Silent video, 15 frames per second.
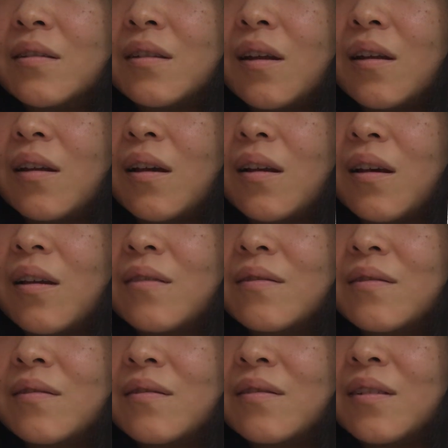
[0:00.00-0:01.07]
da da
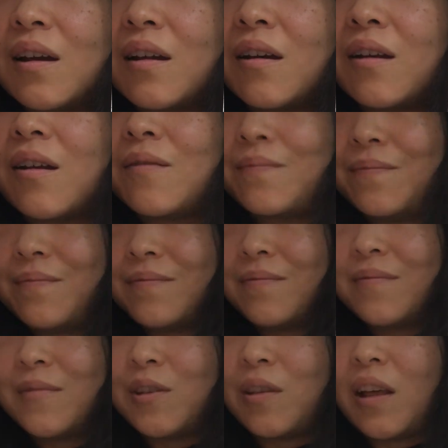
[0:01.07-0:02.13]
dum, da da dum.
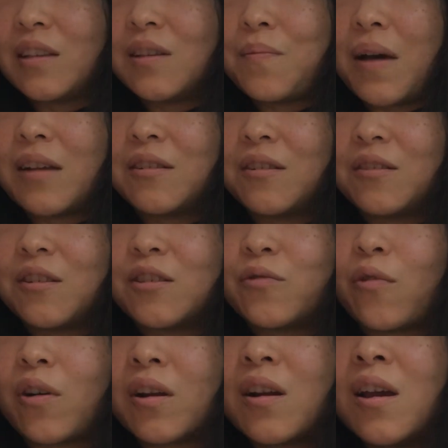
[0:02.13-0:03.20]
So that's a passing
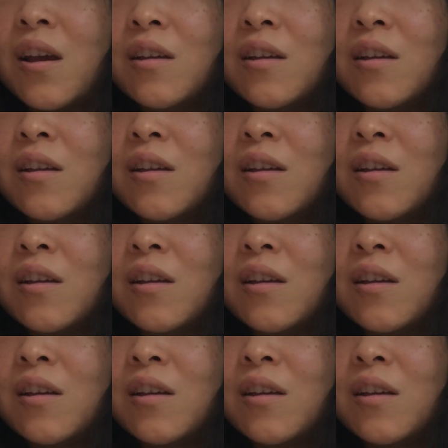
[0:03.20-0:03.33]
6/4.